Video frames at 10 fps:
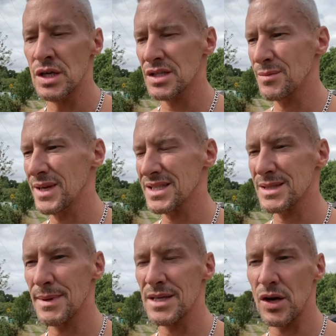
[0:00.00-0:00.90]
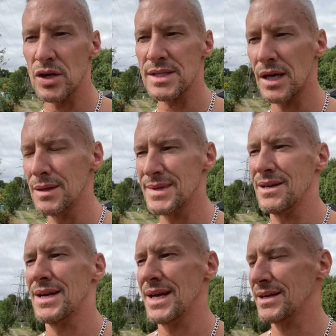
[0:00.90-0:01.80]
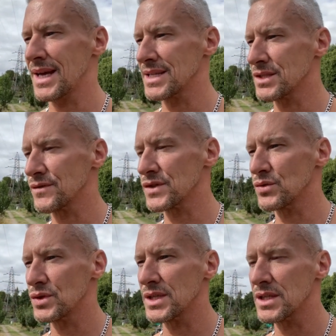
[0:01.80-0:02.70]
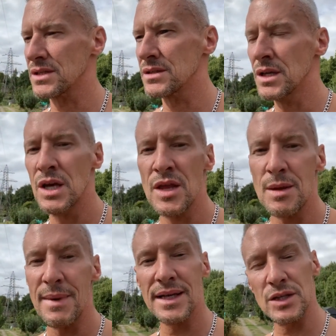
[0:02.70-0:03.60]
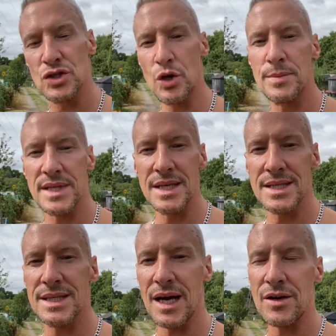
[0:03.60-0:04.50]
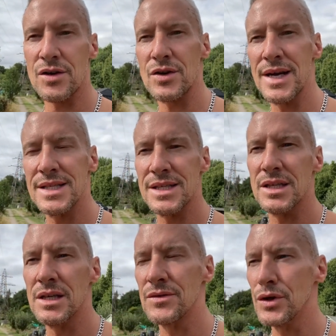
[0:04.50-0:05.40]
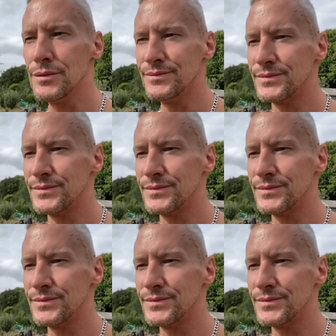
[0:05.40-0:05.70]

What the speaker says: So I'll be able to spend a lot of time down here and get stuff sorted, and the mental jobs list that I created earlier on